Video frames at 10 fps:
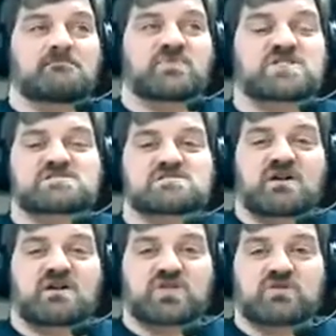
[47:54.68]
this is
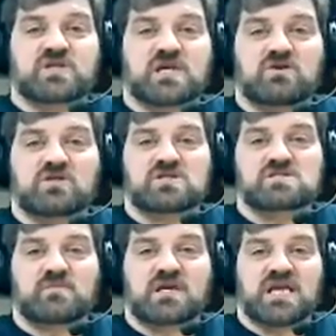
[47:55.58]
stuff that you can go to just
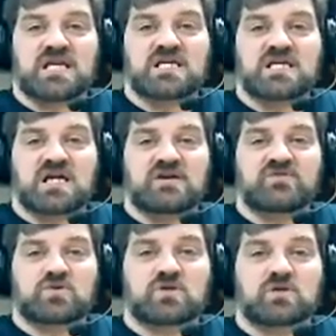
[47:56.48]
about any of
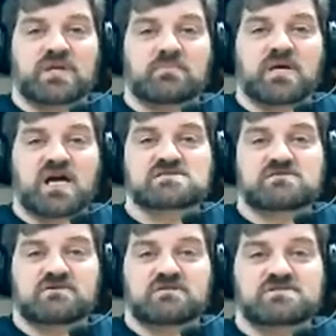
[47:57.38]
your big box
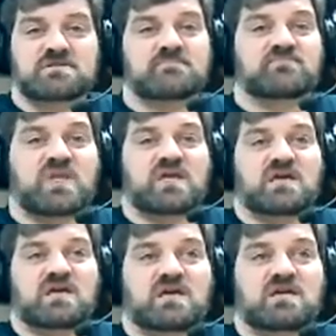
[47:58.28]
stores
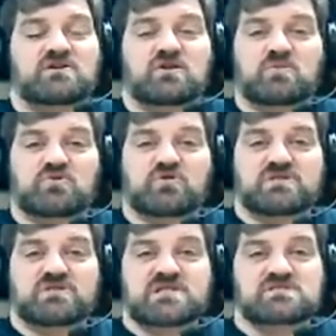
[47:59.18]
and your home improvement
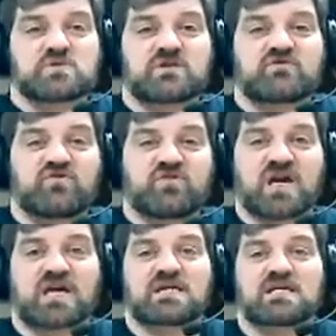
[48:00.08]
centers. You can
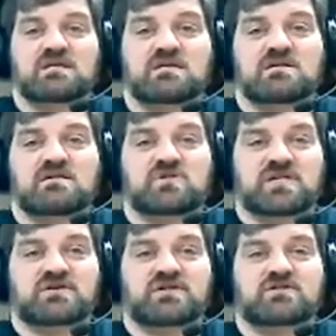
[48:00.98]
find
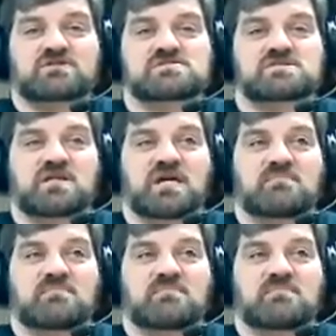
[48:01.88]
materials and